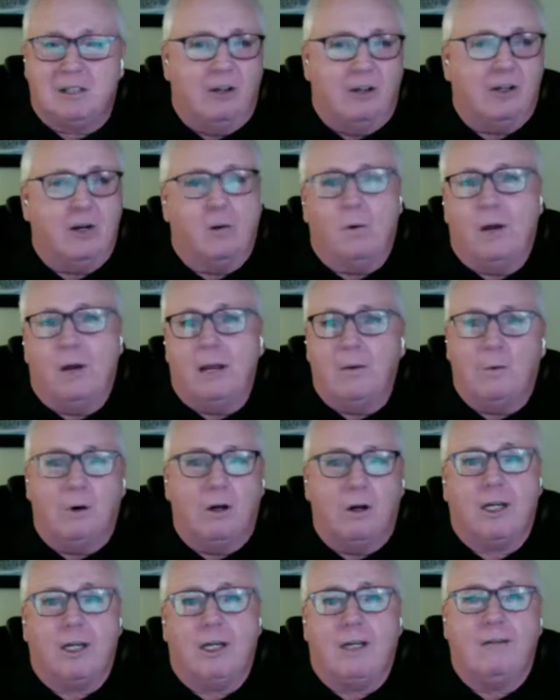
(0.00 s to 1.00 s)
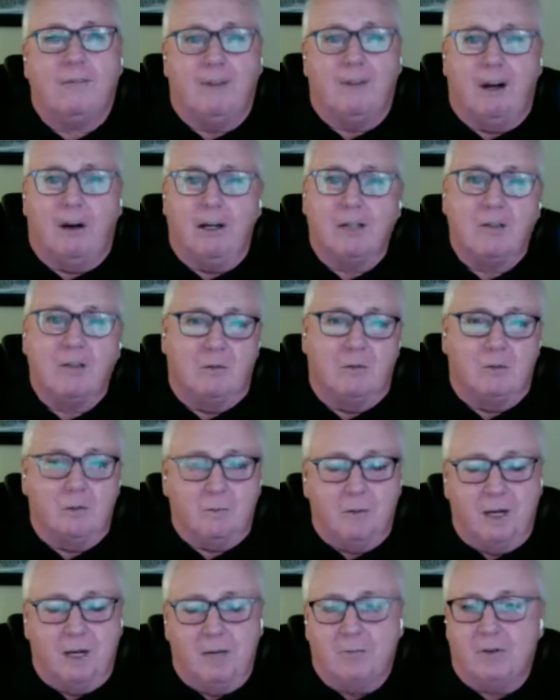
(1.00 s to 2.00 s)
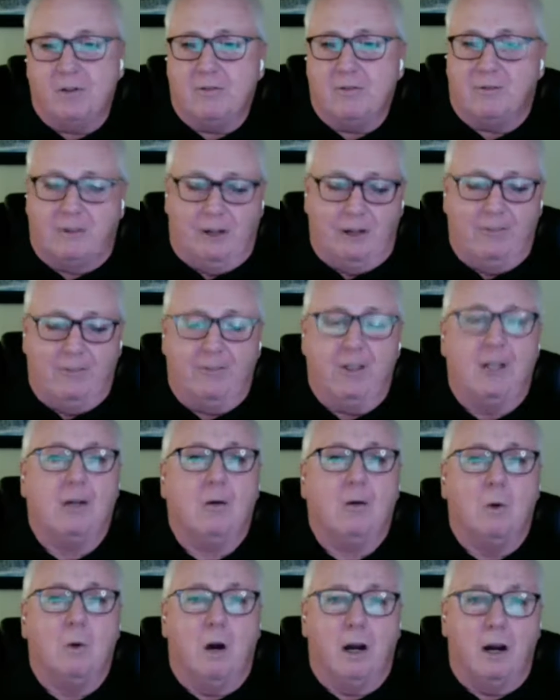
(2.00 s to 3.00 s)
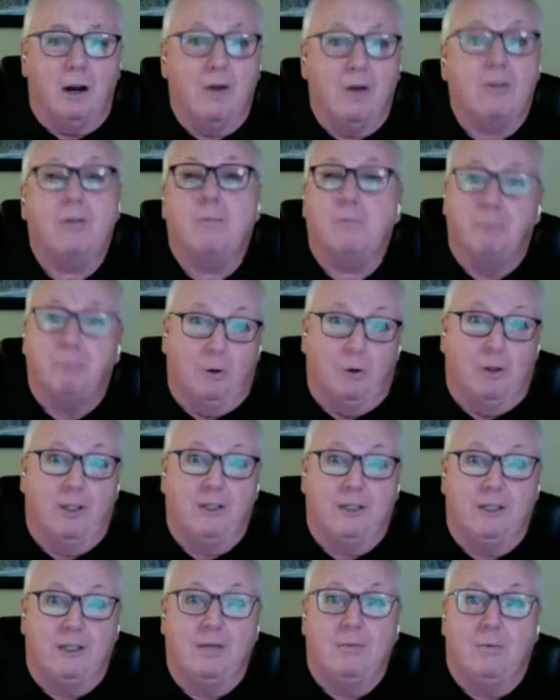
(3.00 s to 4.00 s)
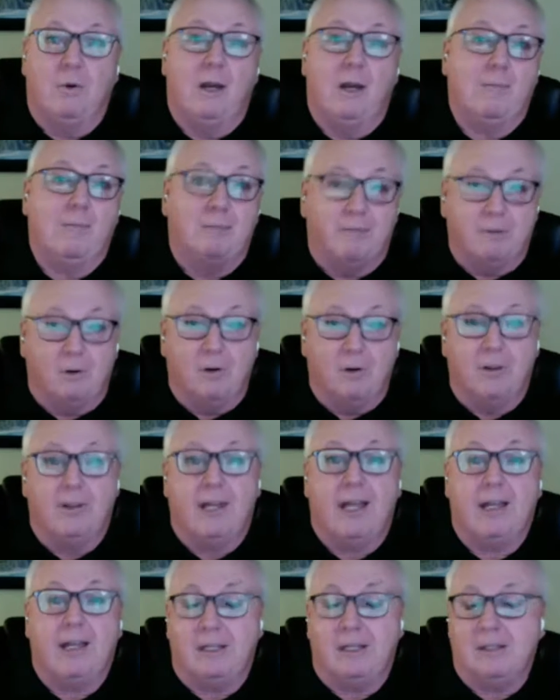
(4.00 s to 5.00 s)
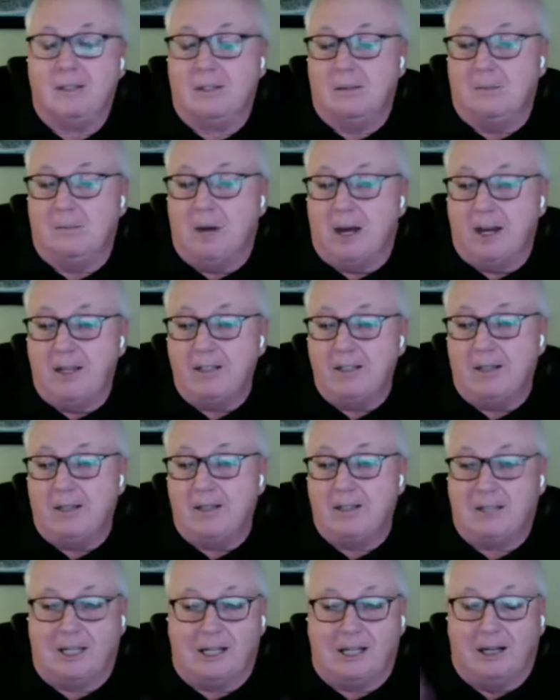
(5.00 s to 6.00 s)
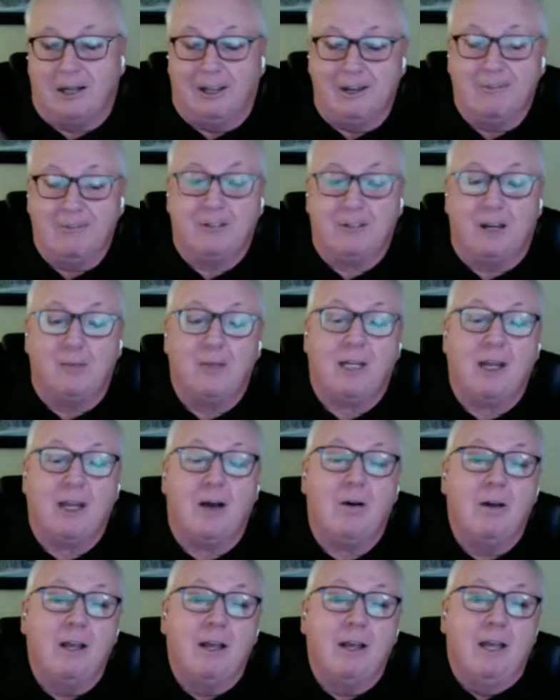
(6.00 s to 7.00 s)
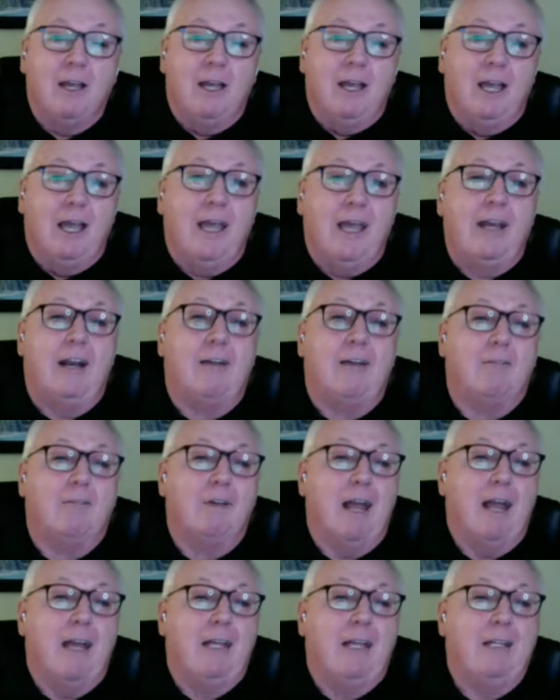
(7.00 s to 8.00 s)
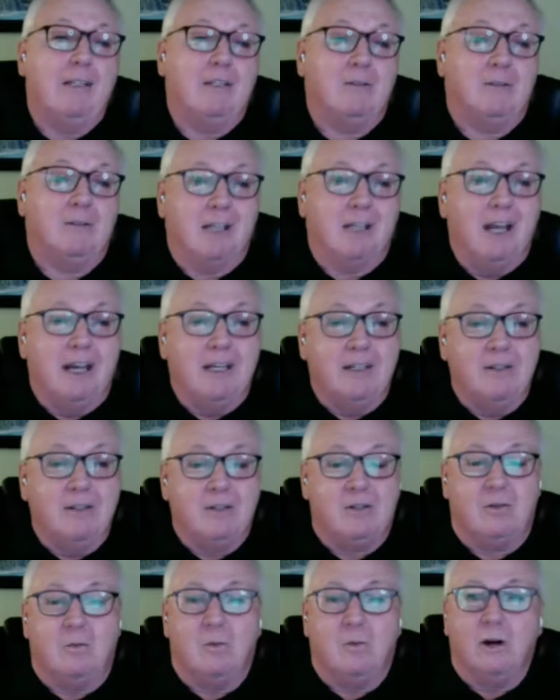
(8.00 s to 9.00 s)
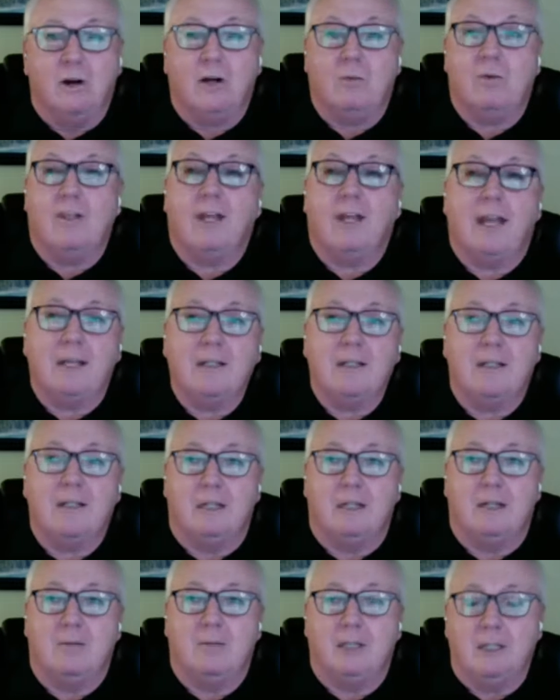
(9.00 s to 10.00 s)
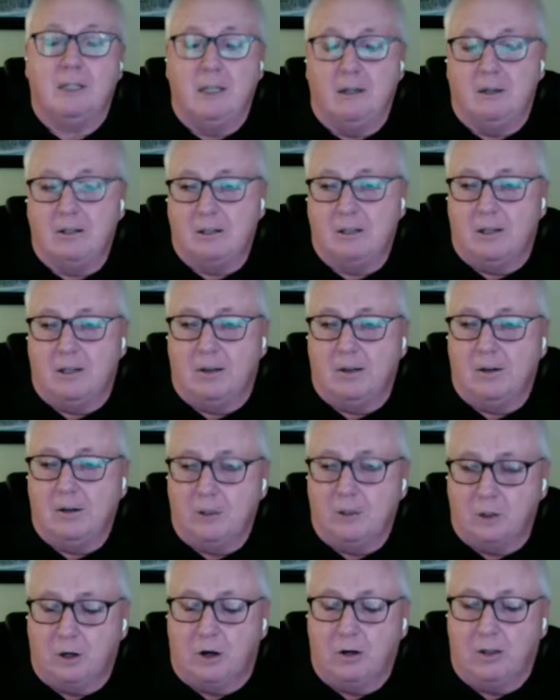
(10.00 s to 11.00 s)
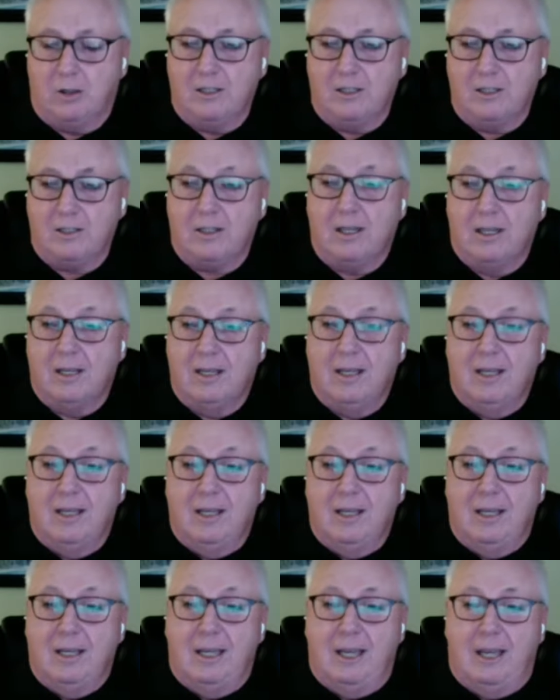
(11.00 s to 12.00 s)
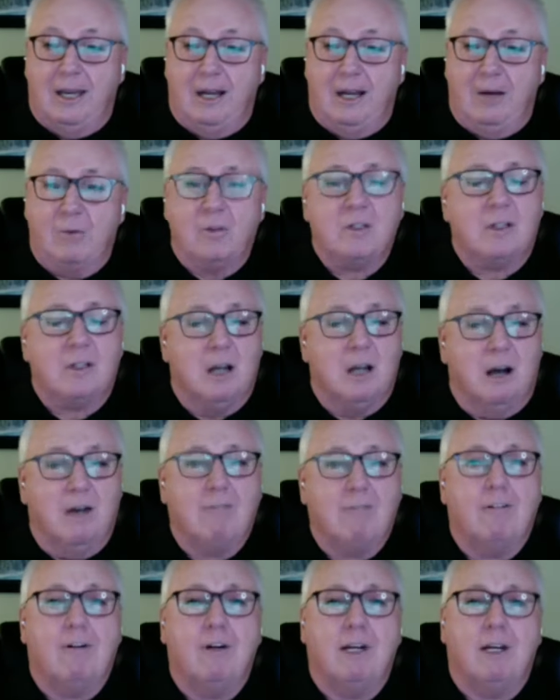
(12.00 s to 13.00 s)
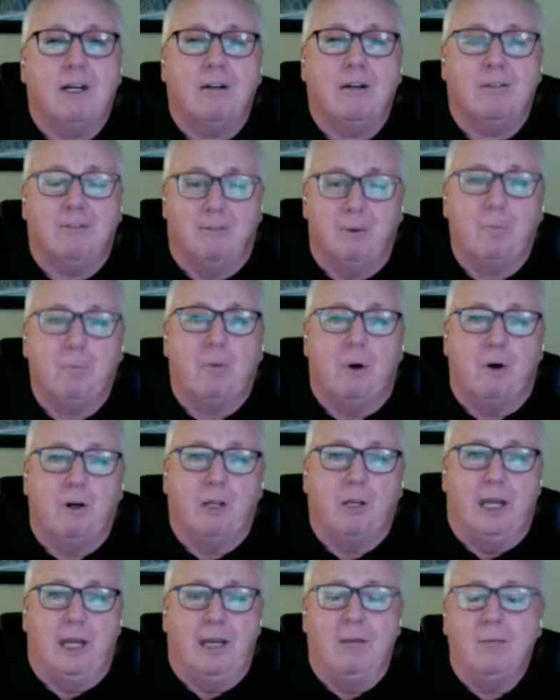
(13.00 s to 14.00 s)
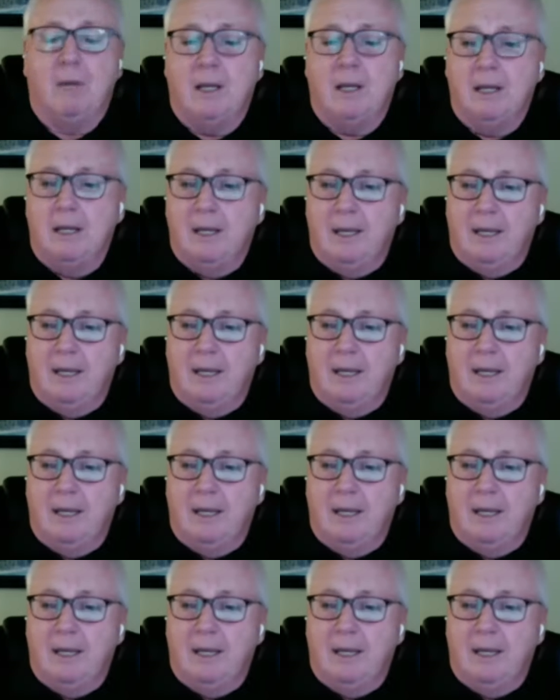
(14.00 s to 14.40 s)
slugging away, working at various newspapers, Philadelphia Inquirer, the Bulletin, way before that its demise, and it's like a lifetime ago. And I ran into a guy I used to work with. I hadn't seen him in years, another journalist. And I was covering a football game.